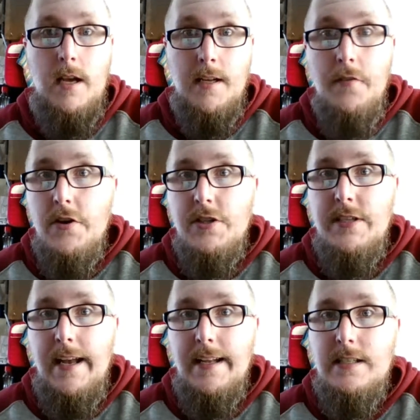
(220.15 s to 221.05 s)
and others
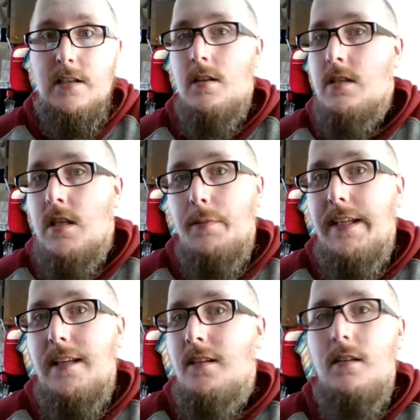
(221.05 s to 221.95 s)
say it's
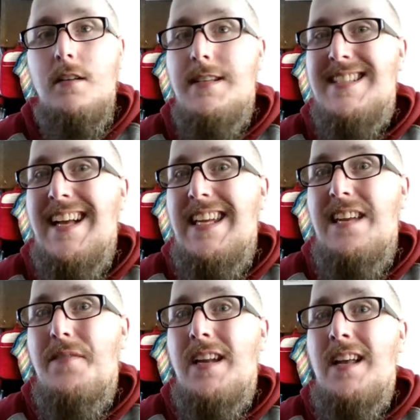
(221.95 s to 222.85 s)
somebody that's not
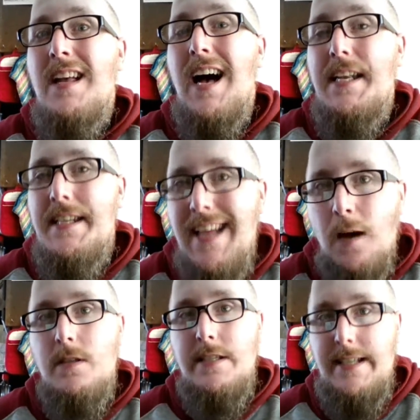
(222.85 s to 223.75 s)
even
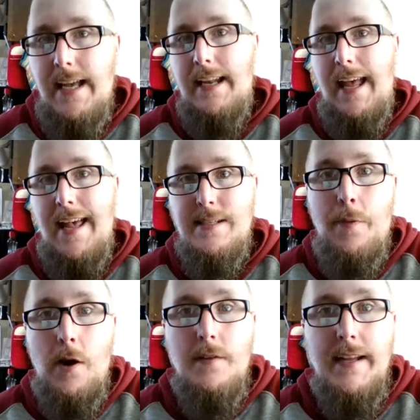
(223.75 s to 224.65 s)
announced yet as
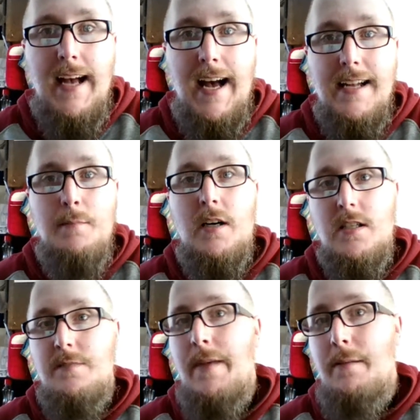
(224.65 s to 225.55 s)
part of the God
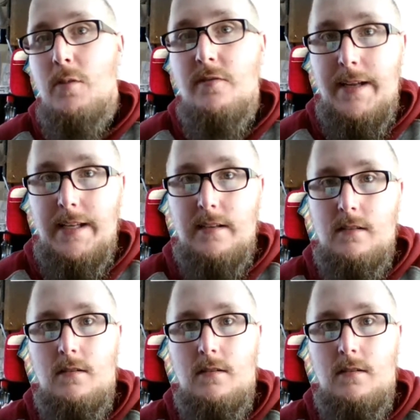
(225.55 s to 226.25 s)
Amongst Men movement.